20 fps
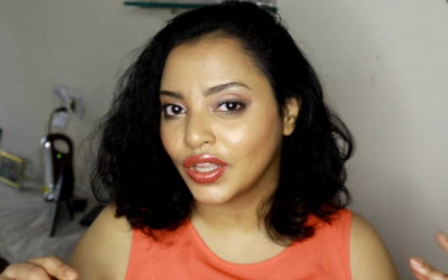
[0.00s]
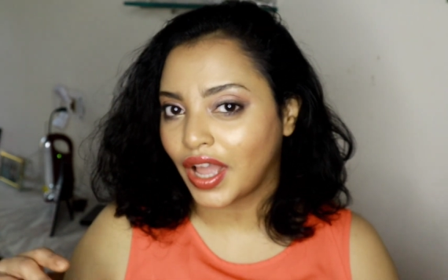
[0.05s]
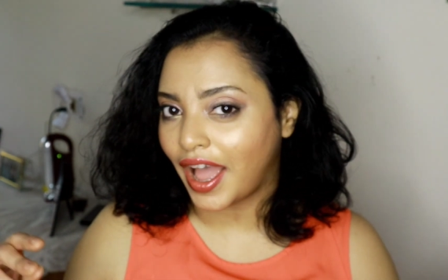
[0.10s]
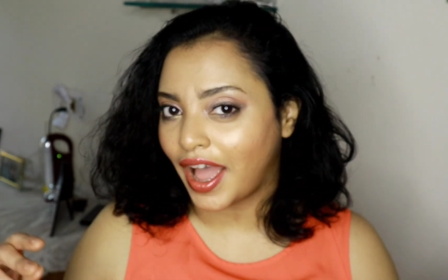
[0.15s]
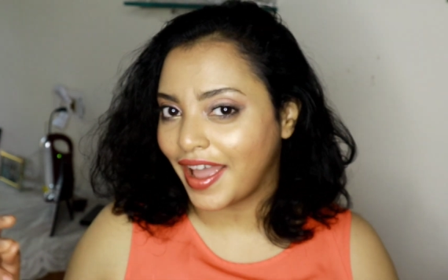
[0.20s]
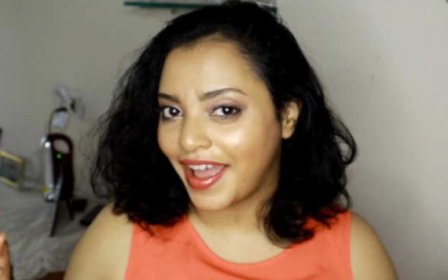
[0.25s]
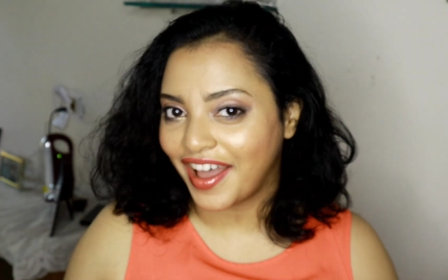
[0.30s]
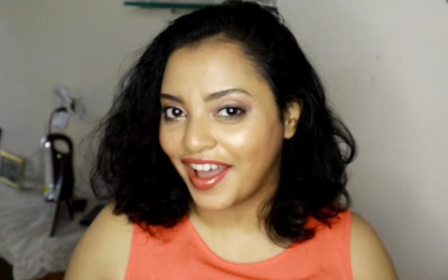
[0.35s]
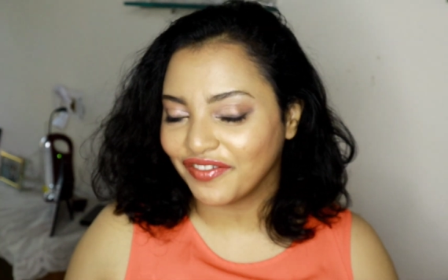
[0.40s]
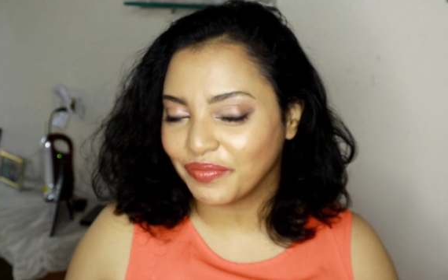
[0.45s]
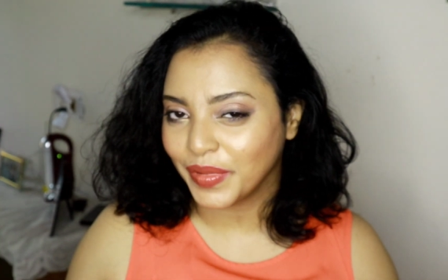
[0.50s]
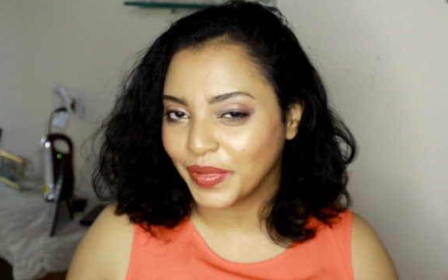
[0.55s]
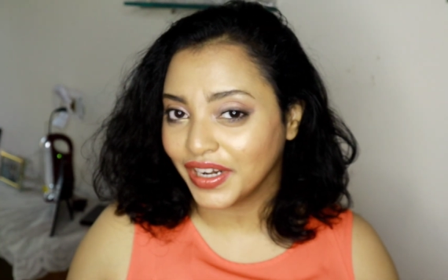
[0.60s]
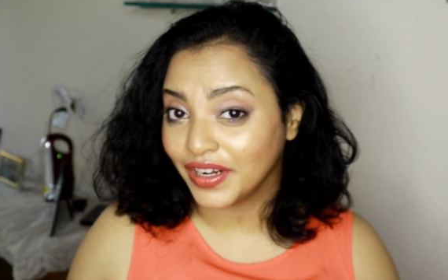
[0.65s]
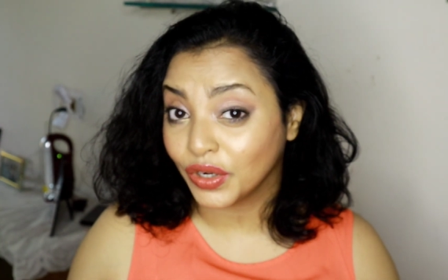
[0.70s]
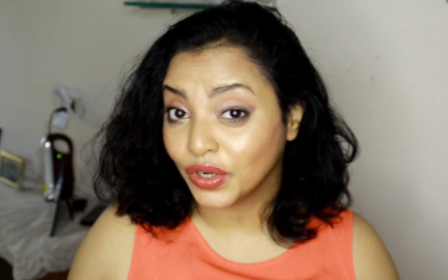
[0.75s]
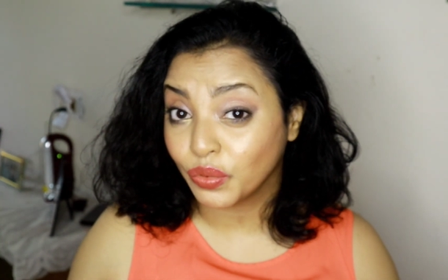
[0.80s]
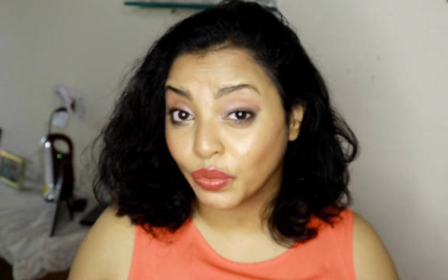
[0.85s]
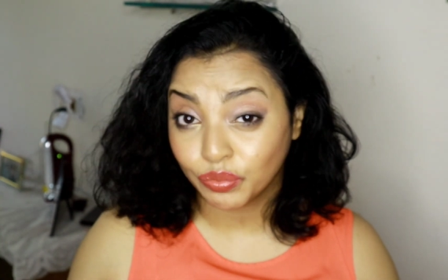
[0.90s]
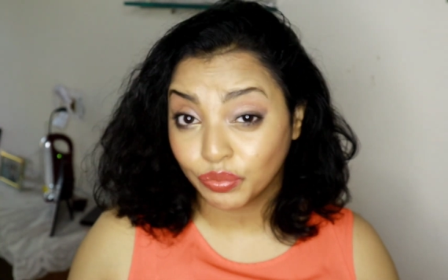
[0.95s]
I have made
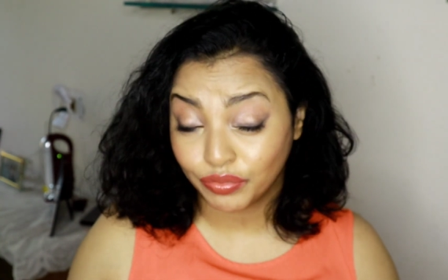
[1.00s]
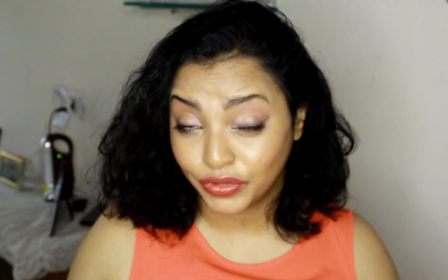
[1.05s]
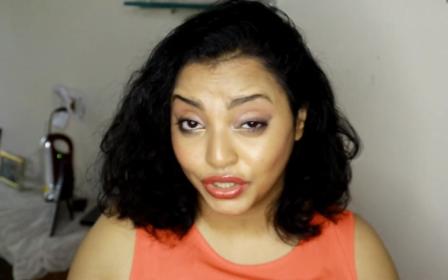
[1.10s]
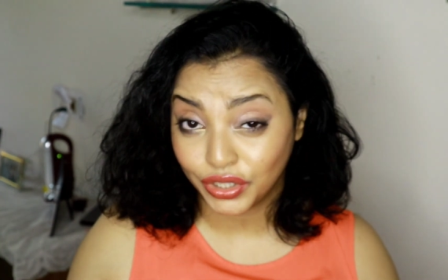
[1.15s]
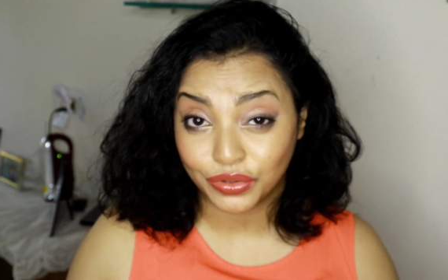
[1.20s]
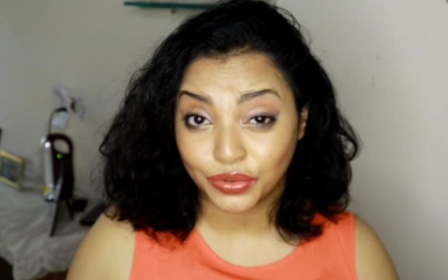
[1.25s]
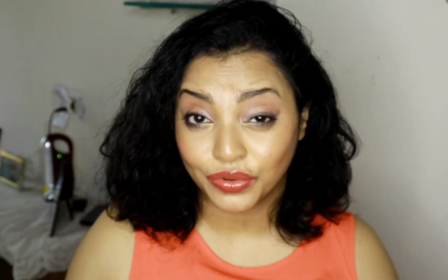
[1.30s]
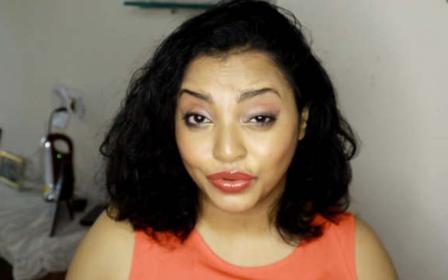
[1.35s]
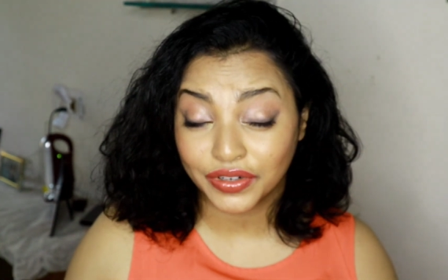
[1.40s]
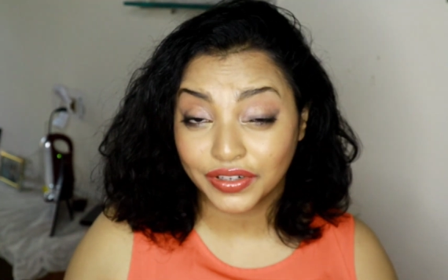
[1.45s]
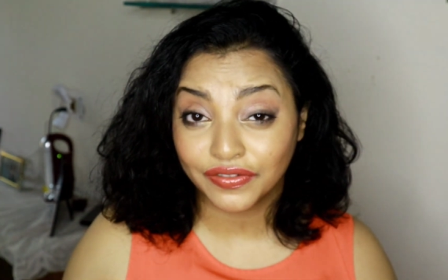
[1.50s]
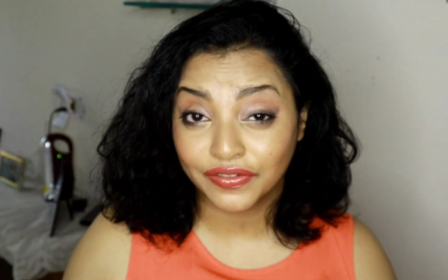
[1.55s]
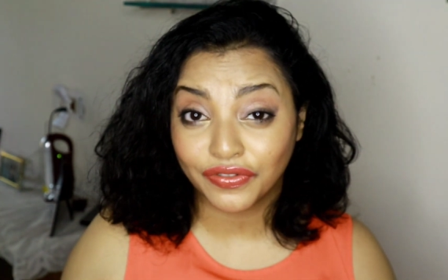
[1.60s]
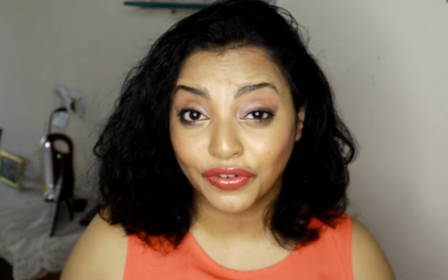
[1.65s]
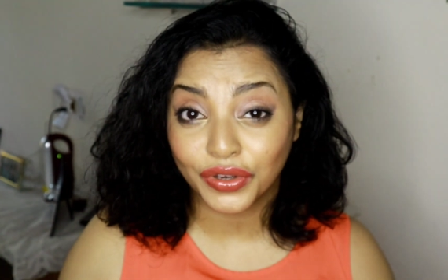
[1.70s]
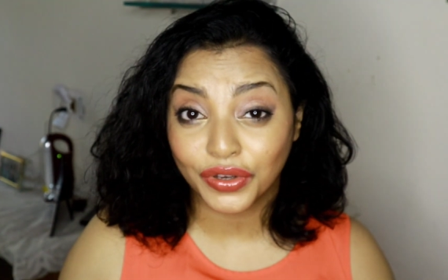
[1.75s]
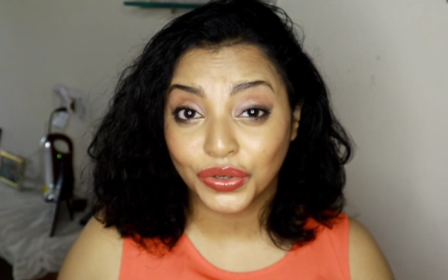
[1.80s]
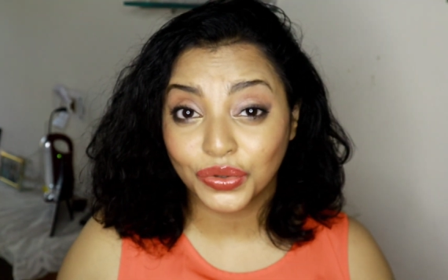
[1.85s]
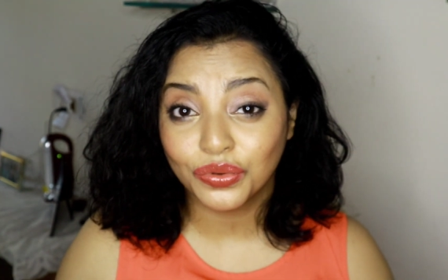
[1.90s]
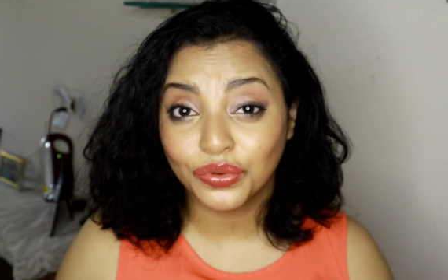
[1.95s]
a tutorial
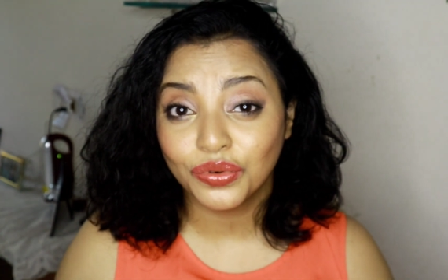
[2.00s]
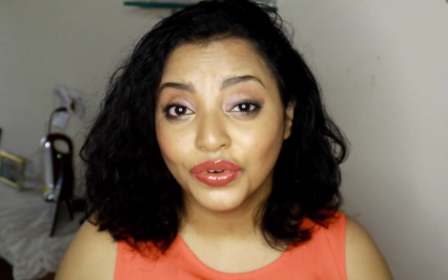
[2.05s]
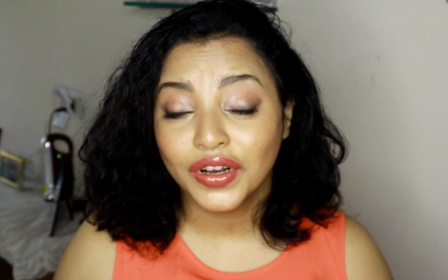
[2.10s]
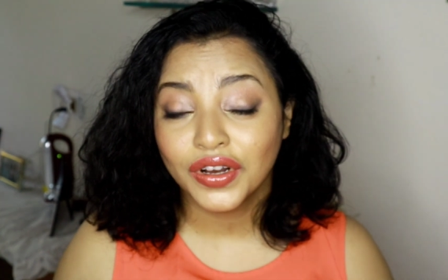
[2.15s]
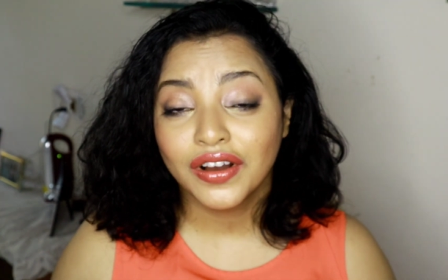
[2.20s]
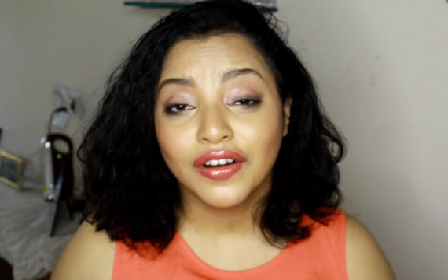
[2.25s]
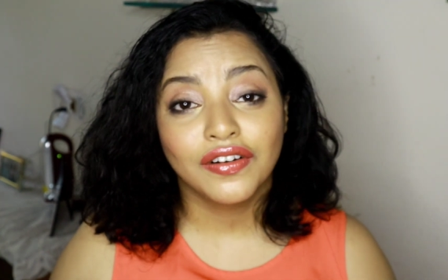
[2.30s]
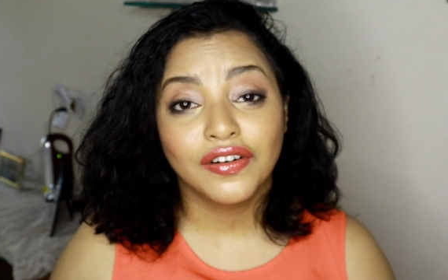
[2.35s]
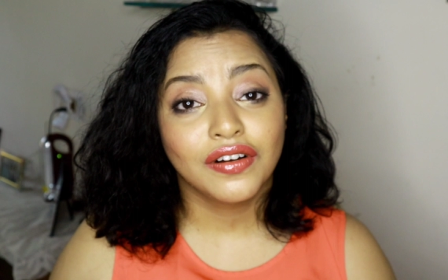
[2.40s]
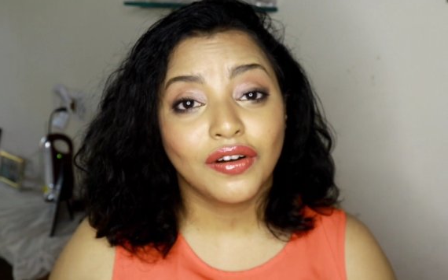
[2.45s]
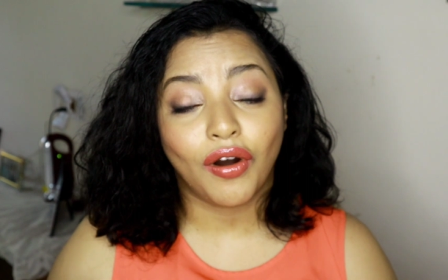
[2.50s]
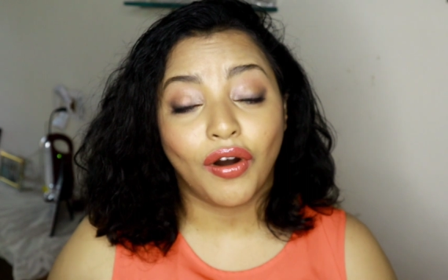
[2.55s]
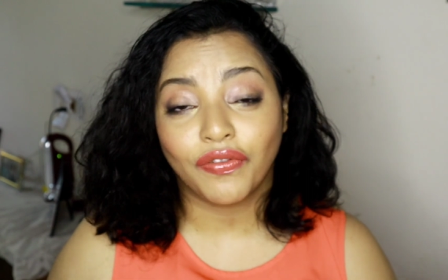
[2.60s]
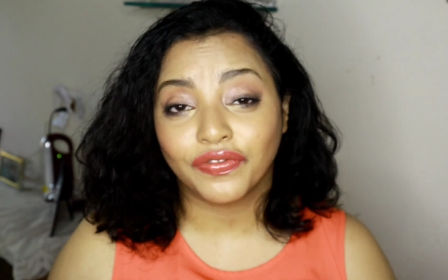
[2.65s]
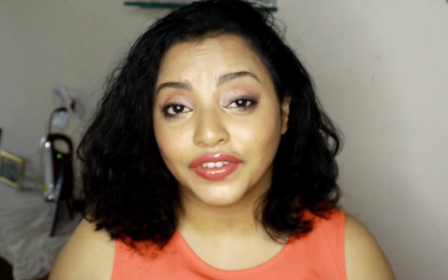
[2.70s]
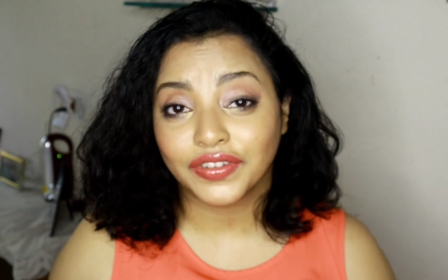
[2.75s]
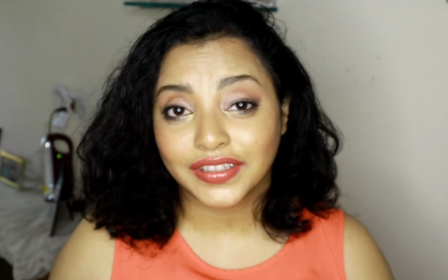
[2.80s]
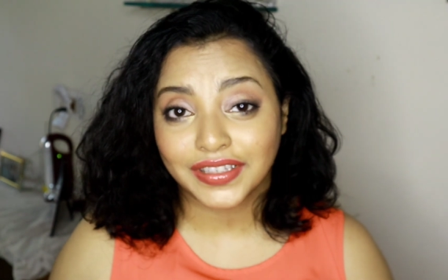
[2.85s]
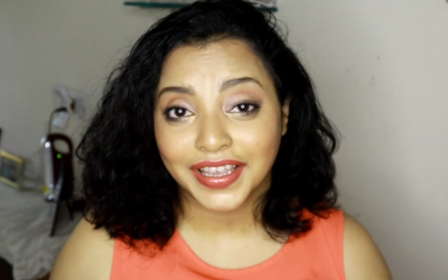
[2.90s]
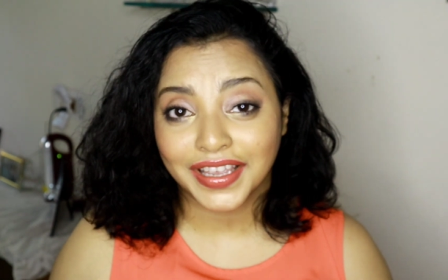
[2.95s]
for you
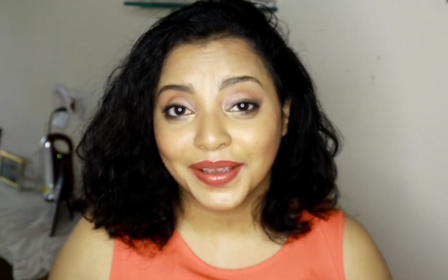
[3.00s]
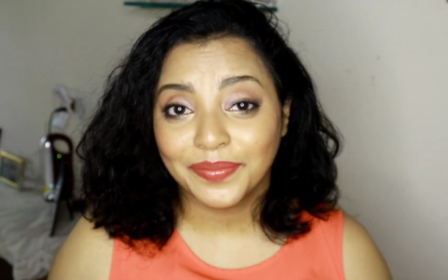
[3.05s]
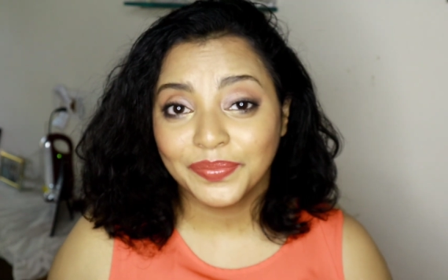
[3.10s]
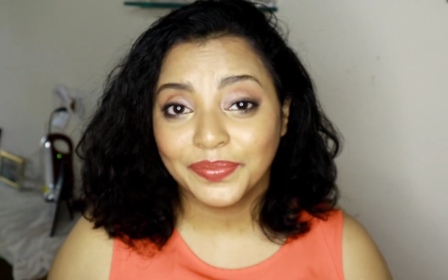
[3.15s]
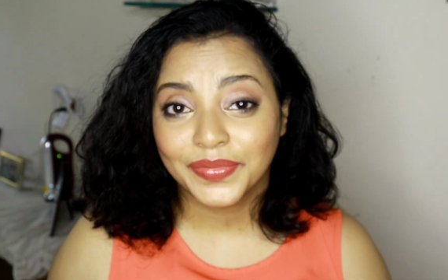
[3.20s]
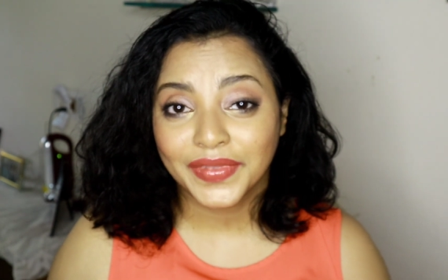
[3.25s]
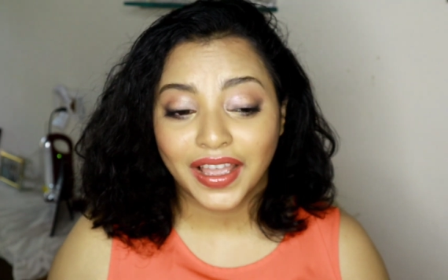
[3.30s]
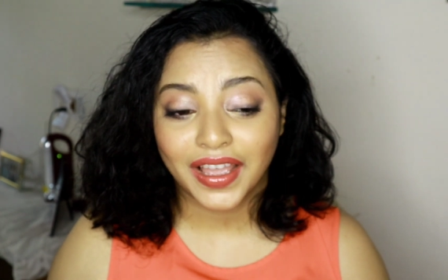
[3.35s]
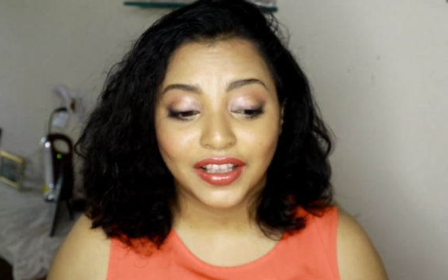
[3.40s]
of the same,